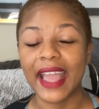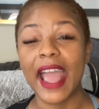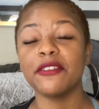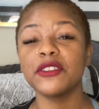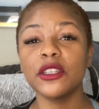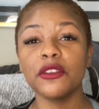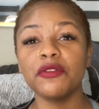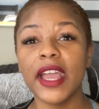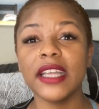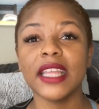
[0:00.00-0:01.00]
after the
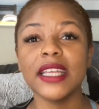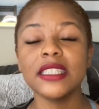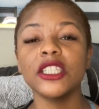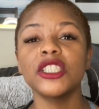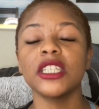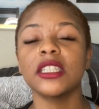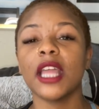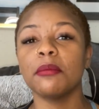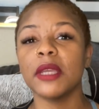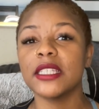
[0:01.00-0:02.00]
fact, that's the shit
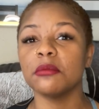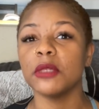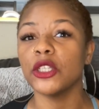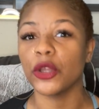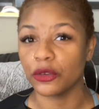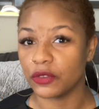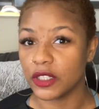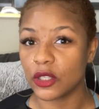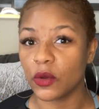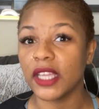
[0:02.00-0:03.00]
that makes me
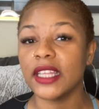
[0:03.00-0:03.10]
nervous, okay?